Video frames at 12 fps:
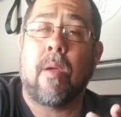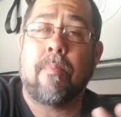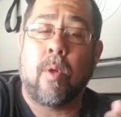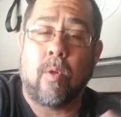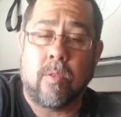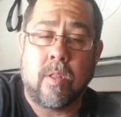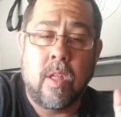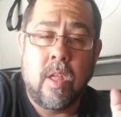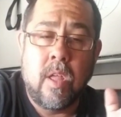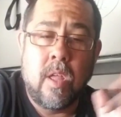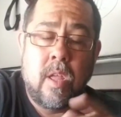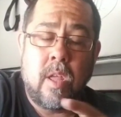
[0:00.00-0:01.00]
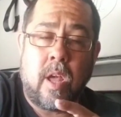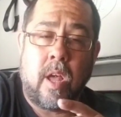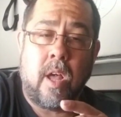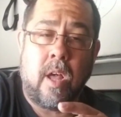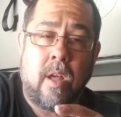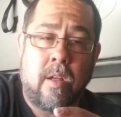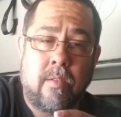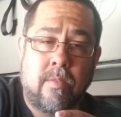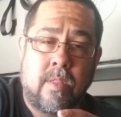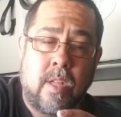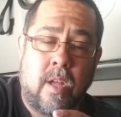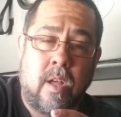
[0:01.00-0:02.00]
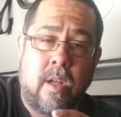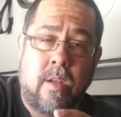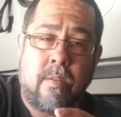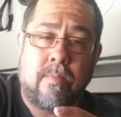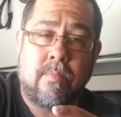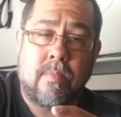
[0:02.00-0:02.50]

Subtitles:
I pulled the